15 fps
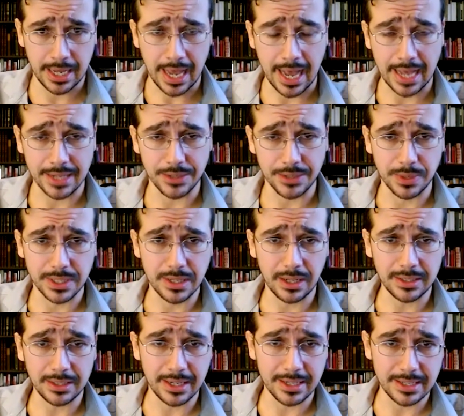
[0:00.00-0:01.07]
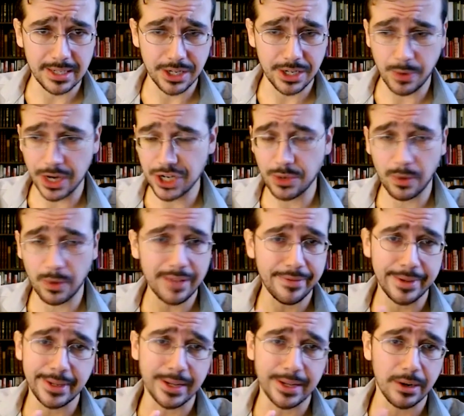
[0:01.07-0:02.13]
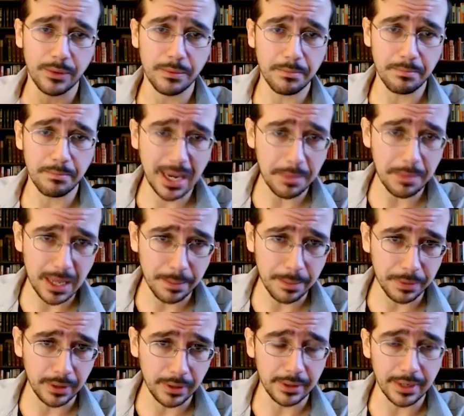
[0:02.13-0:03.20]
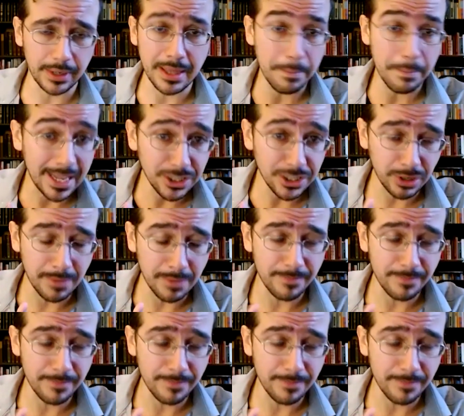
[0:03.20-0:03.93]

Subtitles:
has resulted in a situation where even, many people in the mainstream